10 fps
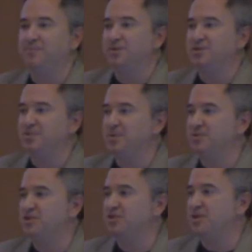put some
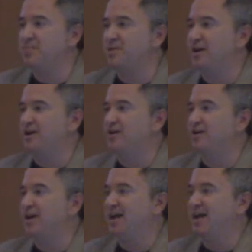images up
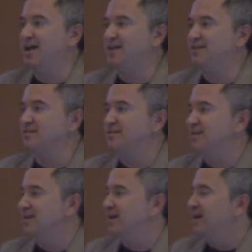there, and
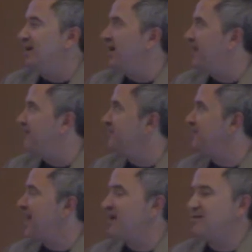
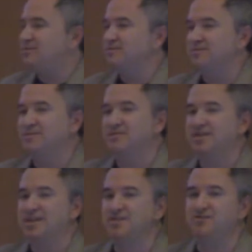now
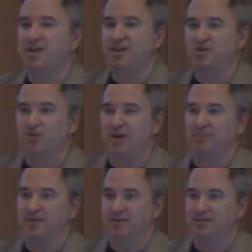things have changed quite
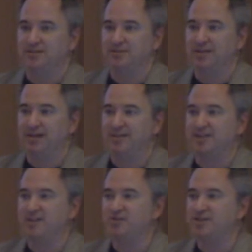a bit. As
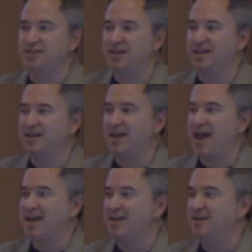Kendra
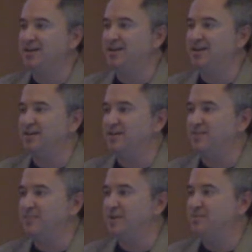said, adding
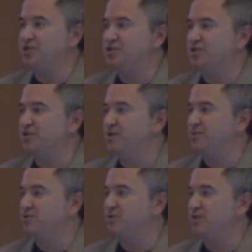images to your
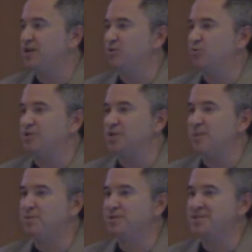image rotator will
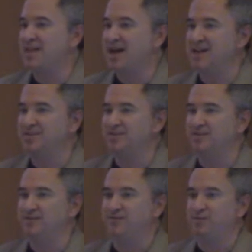double the size
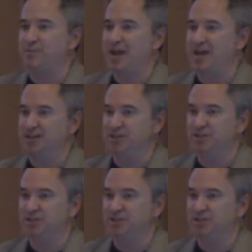of your page.